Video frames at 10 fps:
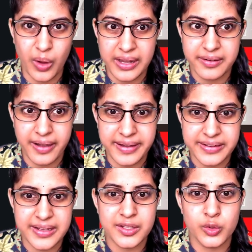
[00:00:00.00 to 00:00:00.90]
while
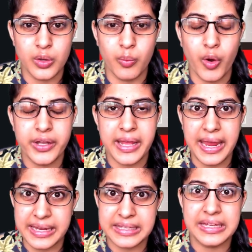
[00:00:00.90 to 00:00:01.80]
writing to avoid
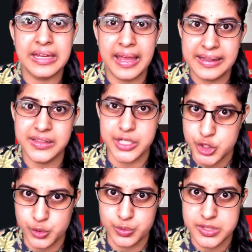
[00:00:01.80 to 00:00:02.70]
any health
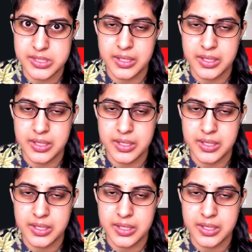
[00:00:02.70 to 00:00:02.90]
issues.